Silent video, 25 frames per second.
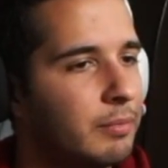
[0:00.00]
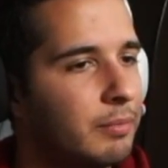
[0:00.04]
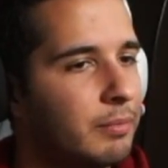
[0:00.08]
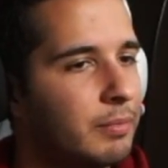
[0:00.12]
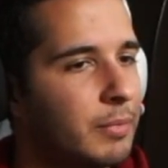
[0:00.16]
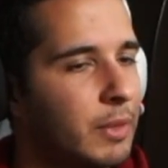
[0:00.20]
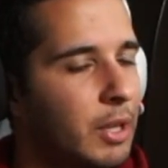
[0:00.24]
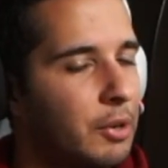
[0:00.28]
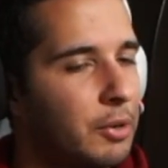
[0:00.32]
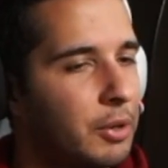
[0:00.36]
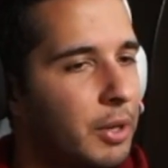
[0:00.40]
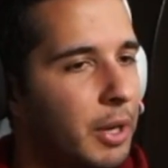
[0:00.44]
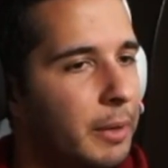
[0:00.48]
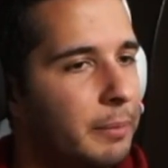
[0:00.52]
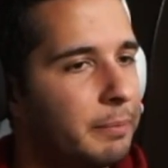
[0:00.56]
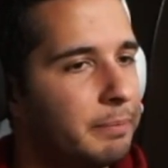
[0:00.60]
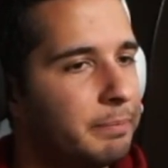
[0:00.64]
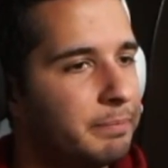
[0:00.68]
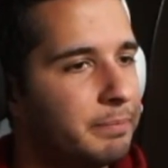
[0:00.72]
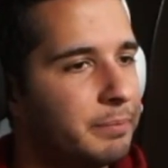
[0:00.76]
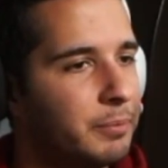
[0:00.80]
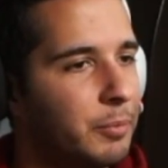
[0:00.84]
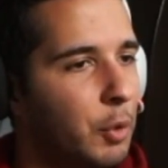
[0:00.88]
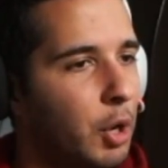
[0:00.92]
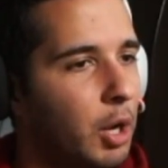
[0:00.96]
okay.
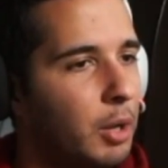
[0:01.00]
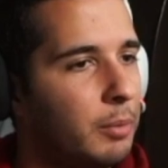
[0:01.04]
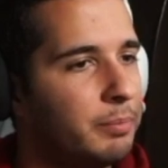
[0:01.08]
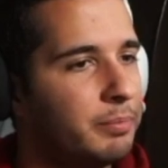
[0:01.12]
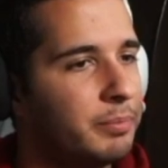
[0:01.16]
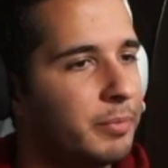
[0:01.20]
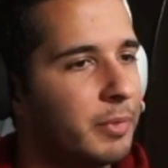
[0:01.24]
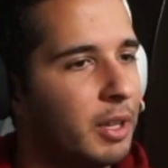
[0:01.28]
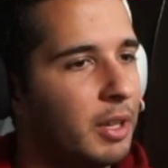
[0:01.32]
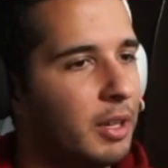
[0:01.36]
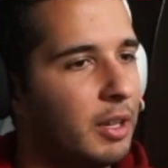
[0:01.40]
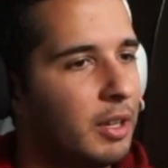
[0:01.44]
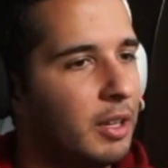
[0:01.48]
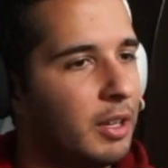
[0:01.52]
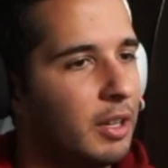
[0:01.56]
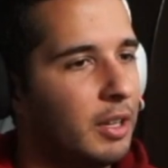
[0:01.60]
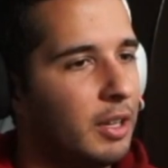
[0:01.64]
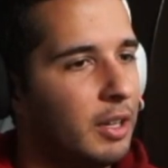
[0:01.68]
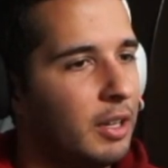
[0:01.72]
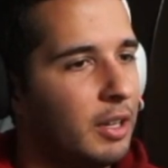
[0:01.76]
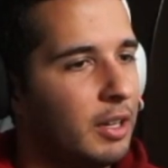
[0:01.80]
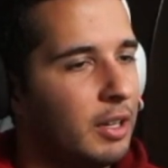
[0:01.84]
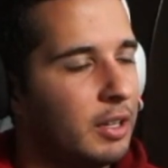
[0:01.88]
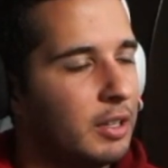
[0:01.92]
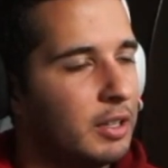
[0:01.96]
Well,
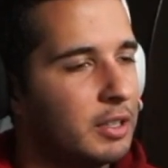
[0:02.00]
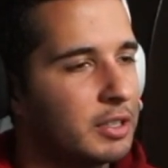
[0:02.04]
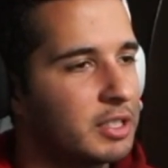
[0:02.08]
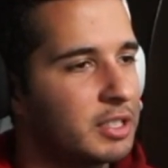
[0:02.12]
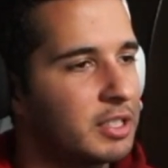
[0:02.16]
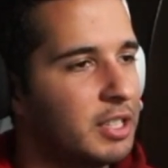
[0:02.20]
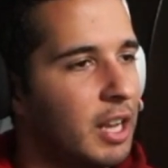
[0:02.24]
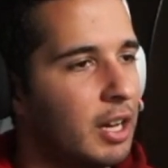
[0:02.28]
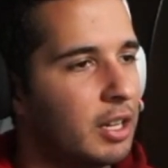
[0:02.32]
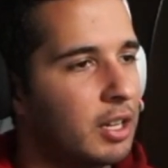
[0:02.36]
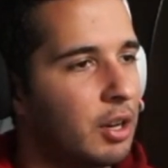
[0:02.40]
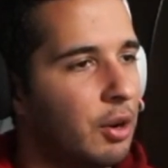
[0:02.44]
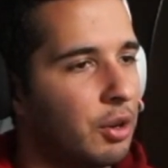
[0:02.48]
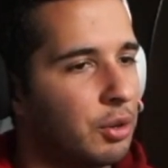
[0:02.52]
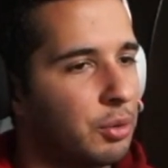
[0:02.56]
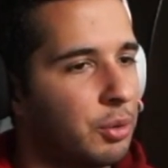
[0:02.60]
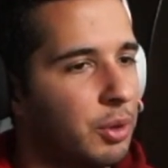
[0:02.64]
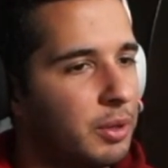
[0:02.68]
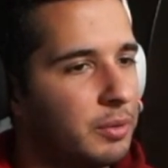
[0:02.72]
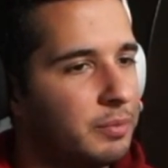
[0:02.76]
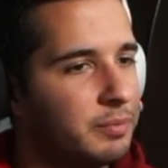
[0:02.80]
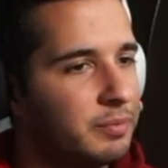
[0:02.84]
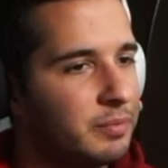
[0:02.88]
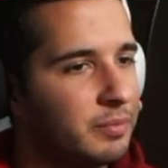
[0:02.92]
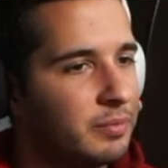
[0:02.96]
this is not going
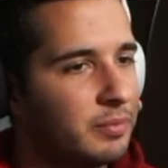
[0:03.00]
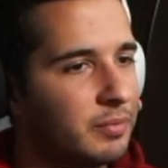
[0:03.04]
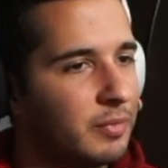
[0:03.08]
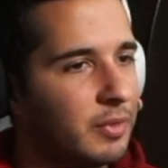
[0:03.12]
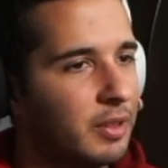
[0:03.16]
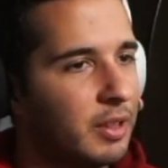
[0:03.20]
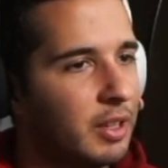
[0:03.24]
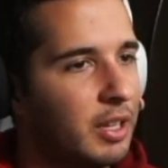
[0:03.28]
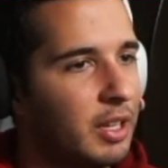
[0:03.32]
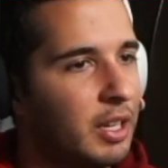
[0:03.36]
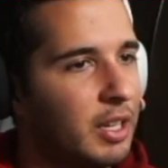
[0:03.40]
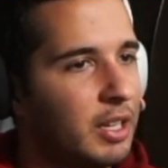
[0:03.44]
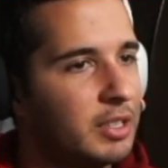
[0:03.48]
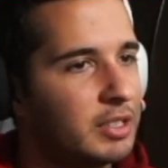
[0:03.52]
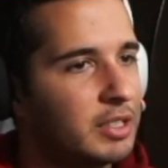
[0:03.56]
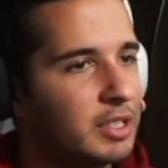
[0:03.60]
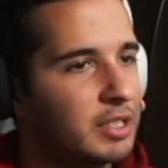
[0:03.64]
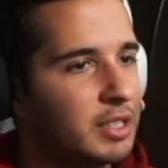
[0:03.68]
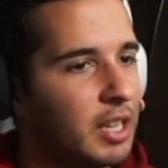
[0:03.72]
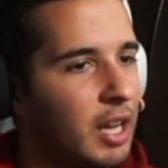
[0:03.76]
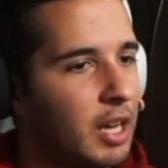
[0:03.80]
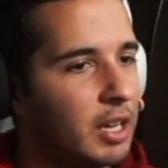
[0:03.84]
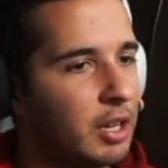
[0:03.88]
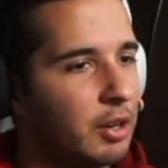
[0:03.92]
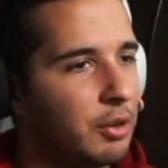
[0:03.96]
well. This is
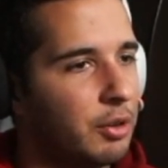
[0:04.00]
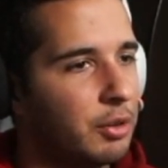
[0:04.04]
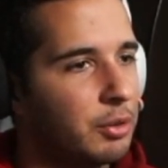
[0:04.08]
not going